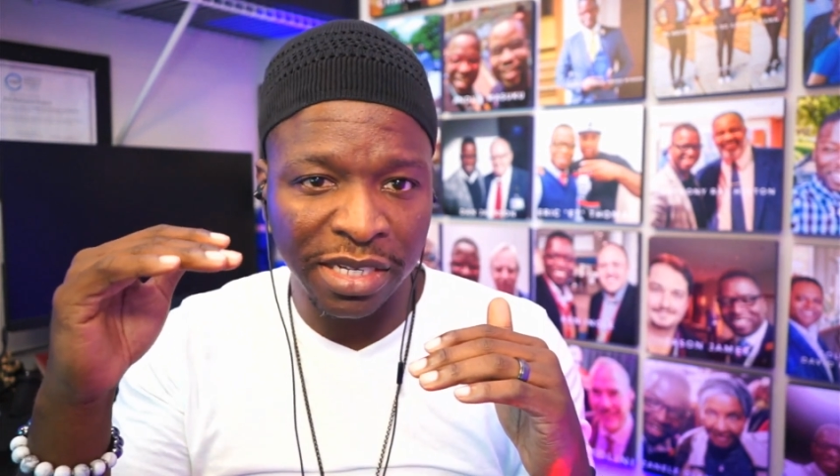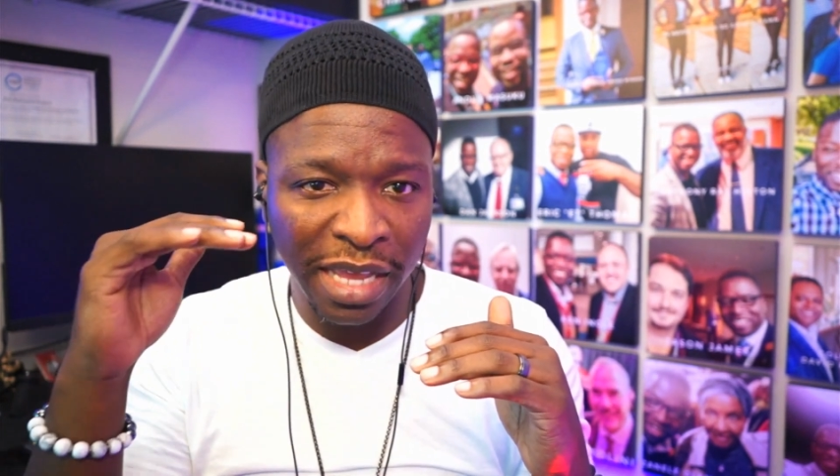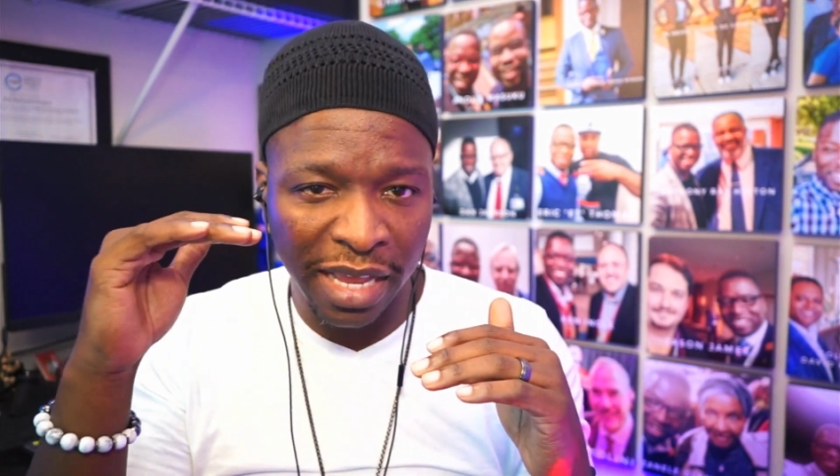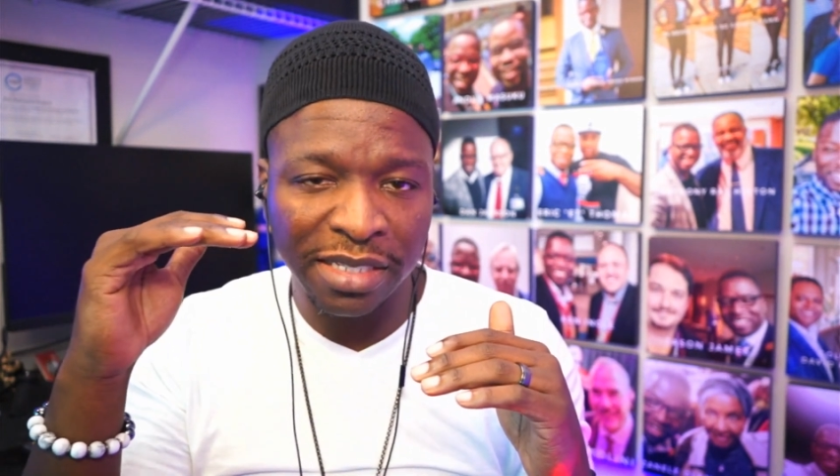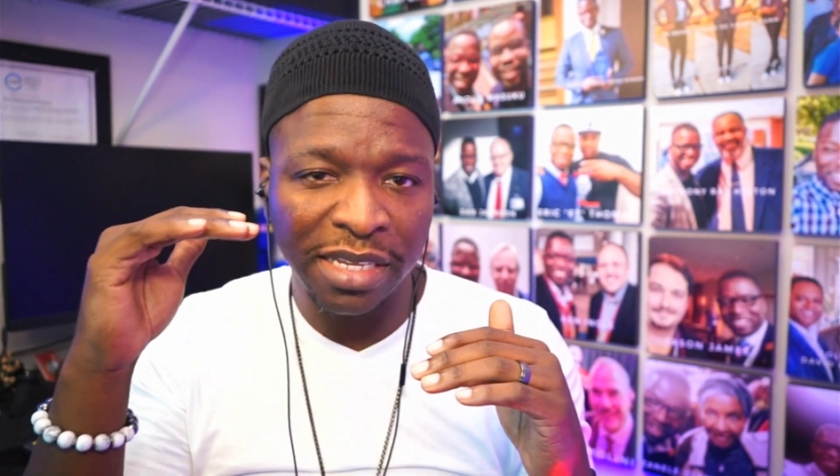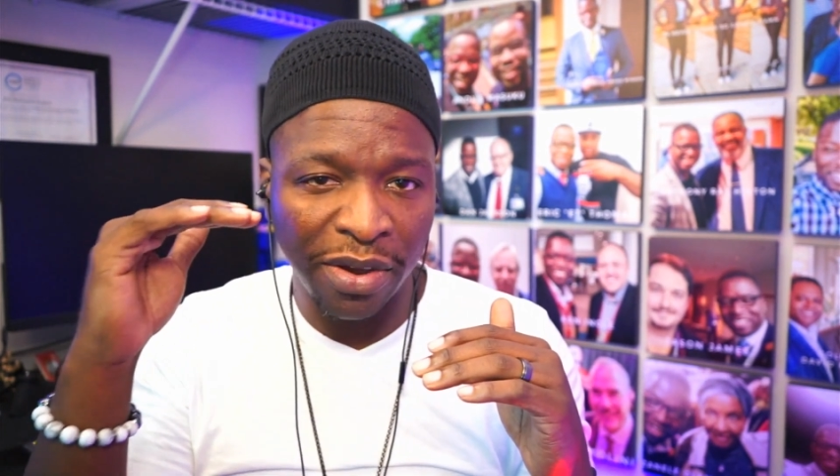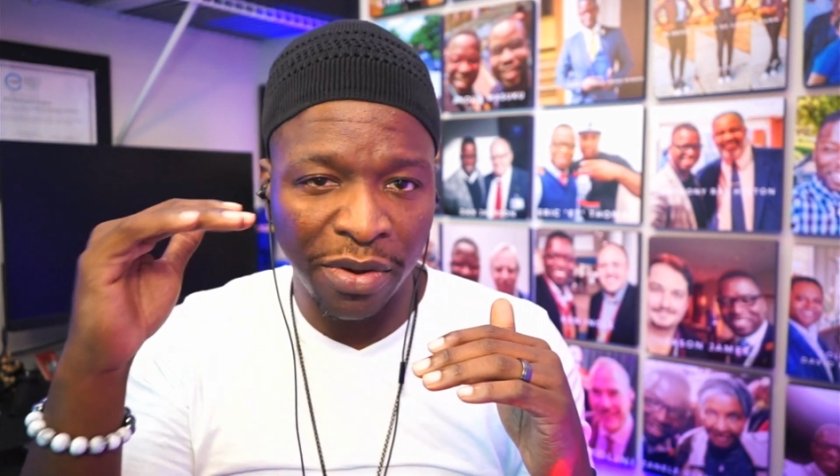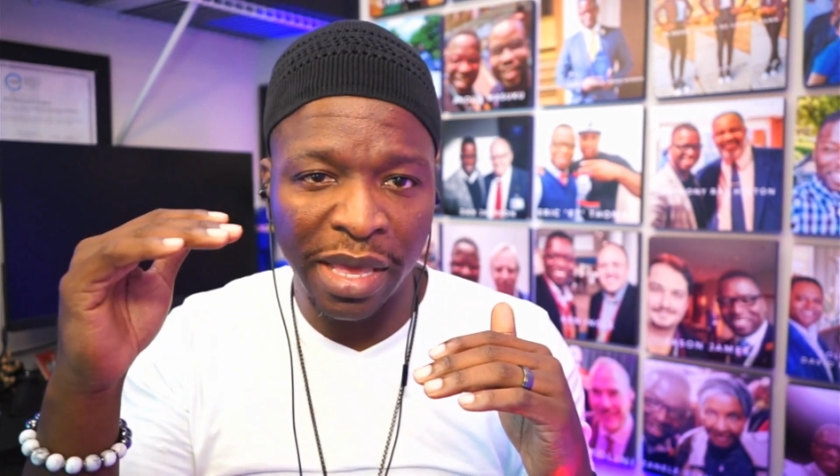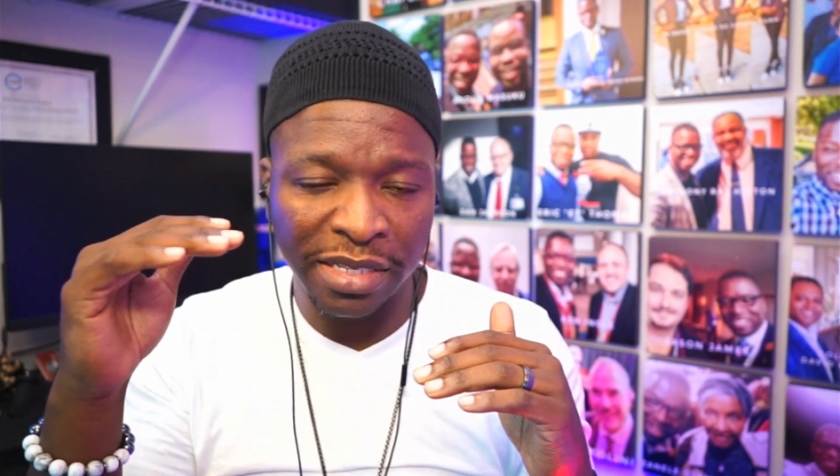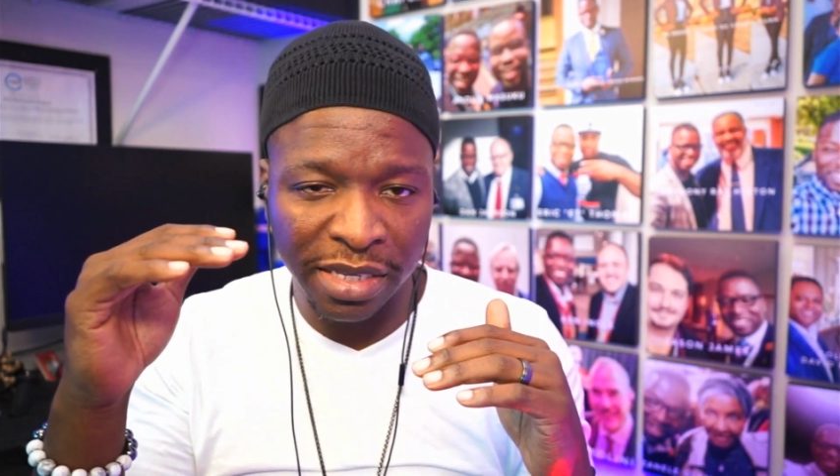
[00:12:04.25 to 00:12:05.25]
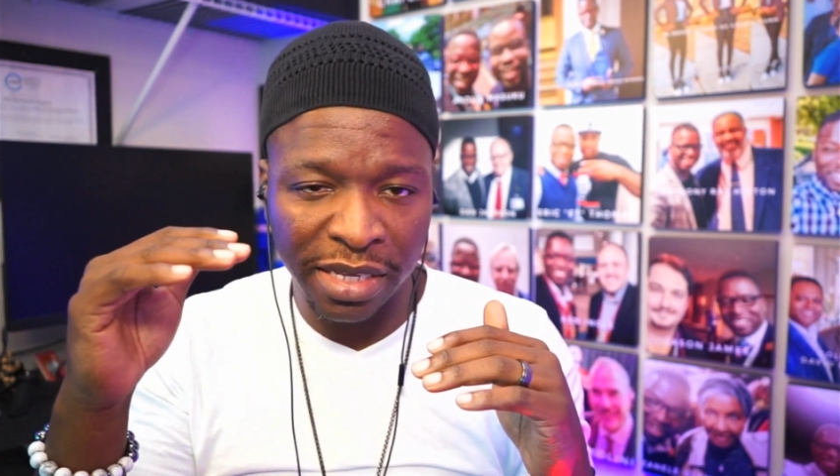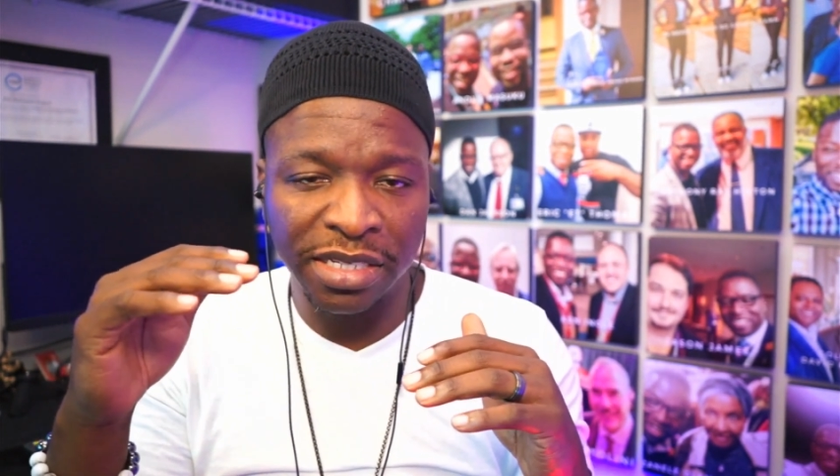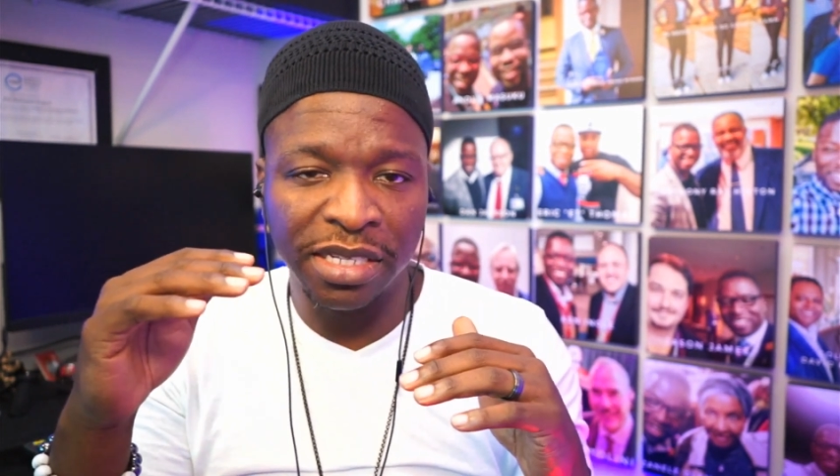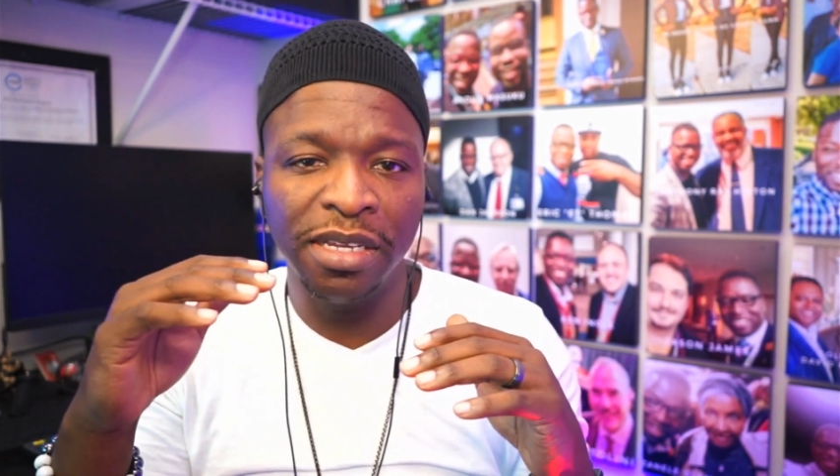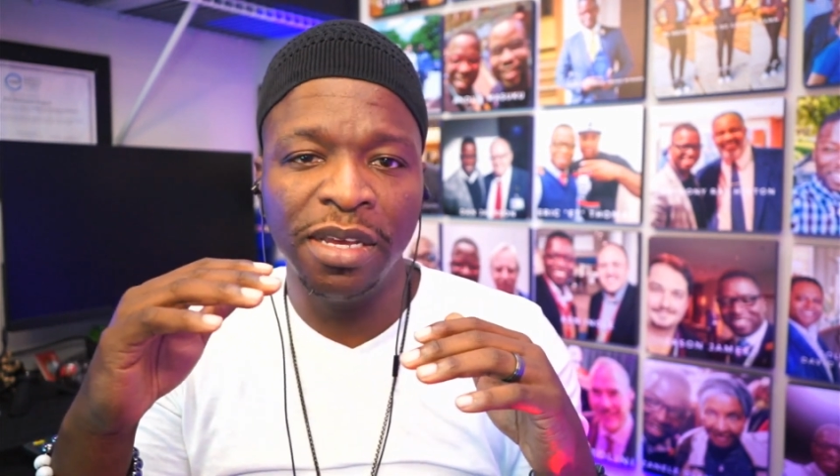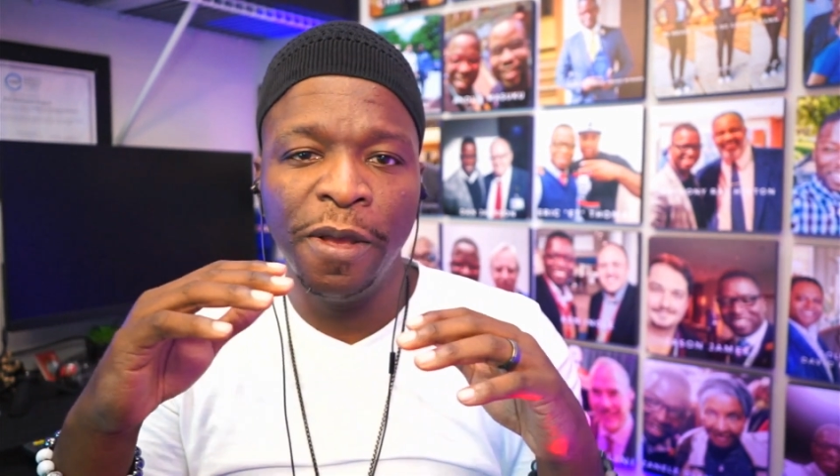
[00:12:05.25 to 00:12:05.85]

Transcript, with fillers: Yes, echo cancellation.